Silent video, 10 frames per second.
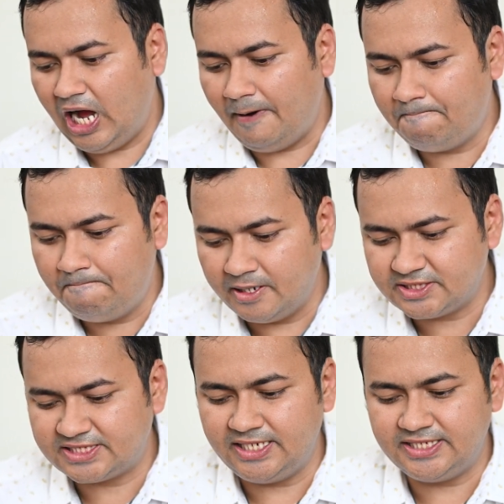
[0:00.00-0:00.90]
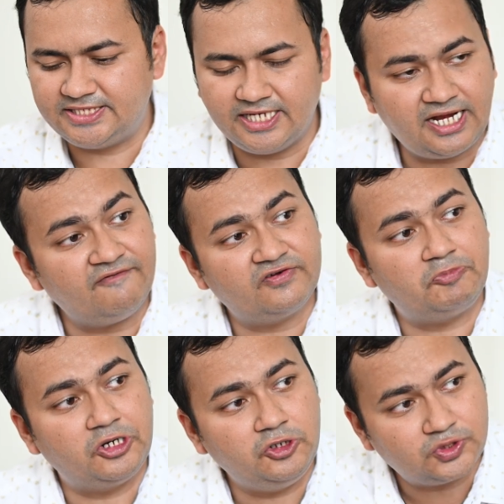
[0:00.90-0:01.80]
A person is
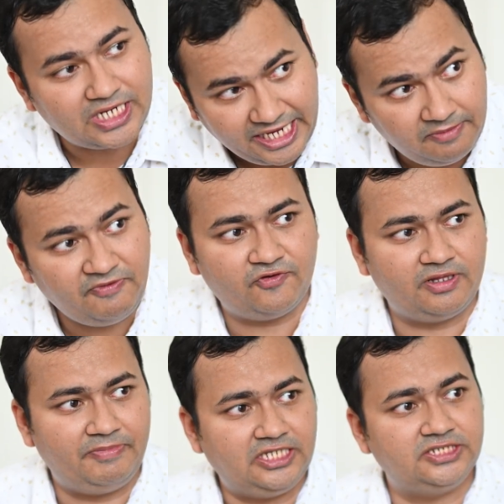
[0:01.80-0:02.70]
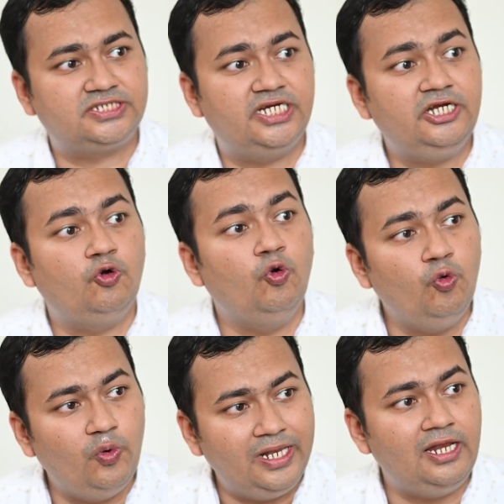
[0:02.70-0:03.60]
thereafter produced again before the magistrate
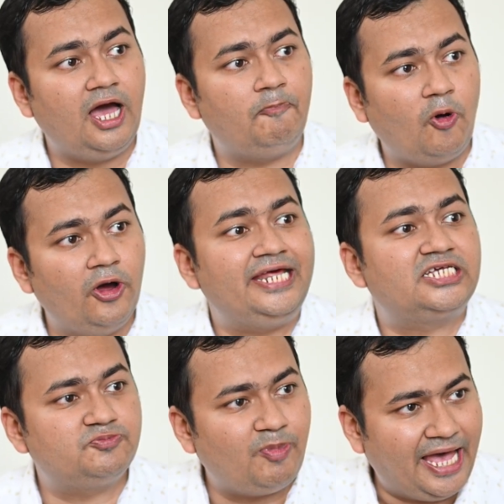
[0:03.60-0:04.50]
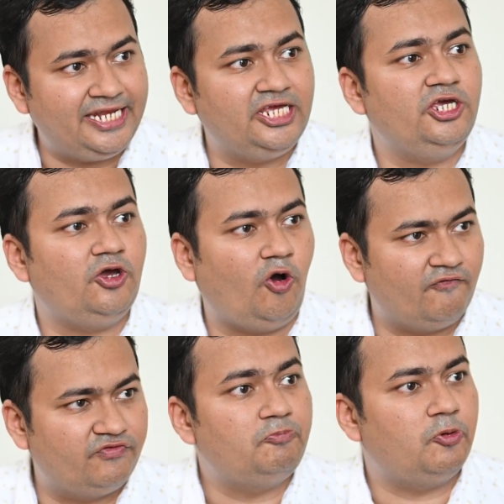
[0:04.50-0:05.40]
who will, upon expiry
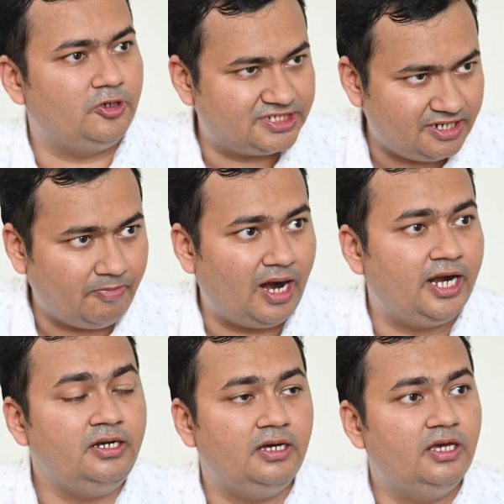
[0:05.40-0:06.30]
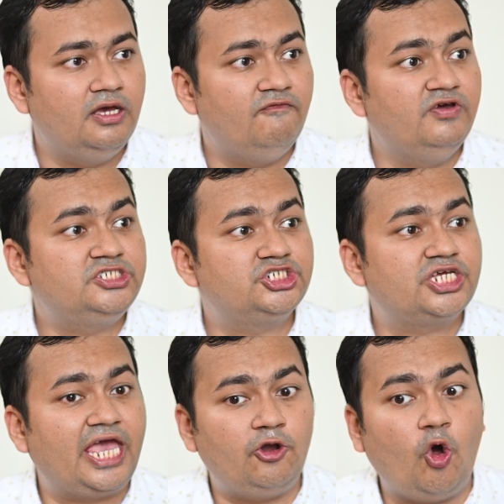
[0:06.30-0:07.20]
of the police remand,
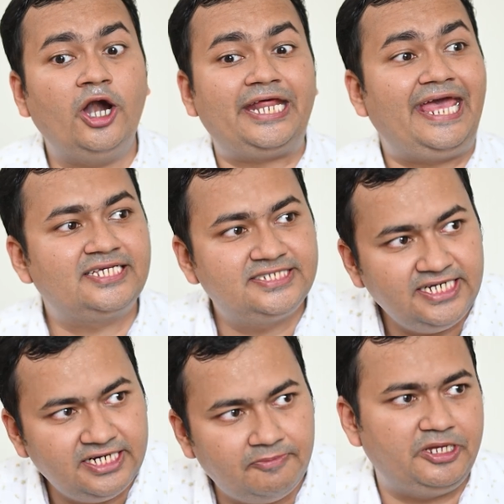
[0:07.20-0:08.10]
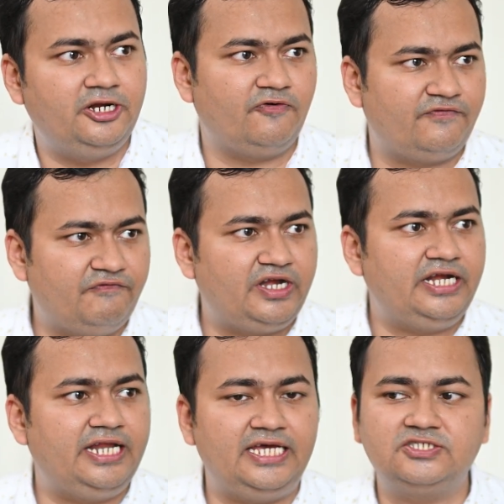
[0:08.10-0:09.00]
which cannot exceed a period of
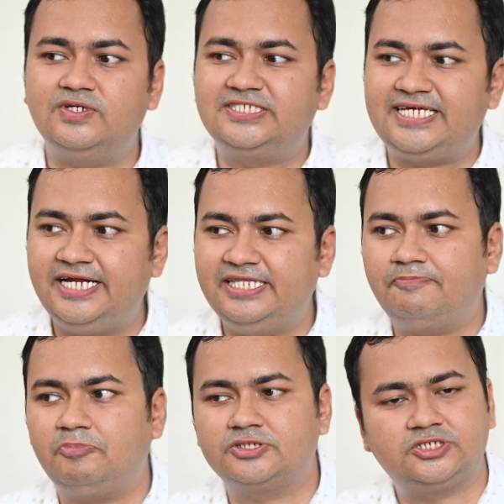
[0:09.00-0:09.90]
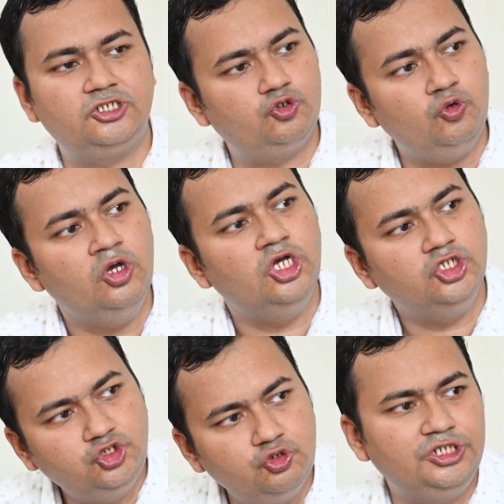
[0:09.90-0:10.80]
15 days, will send that person to
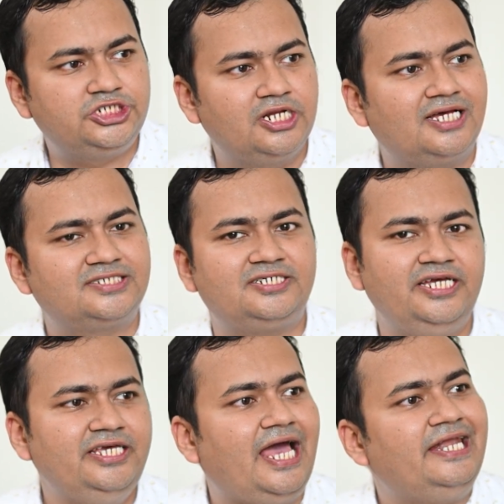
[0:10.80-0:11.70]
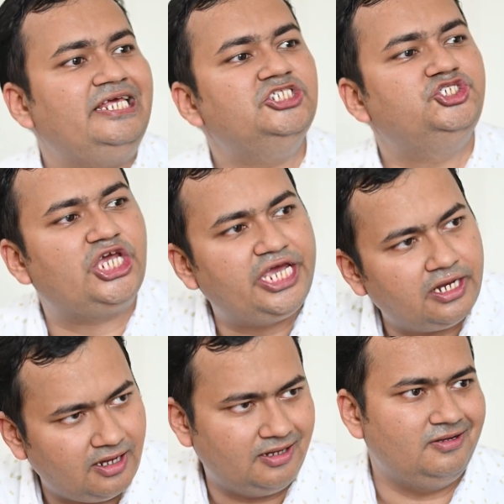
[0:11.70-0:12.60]
judicial custody, yani jail,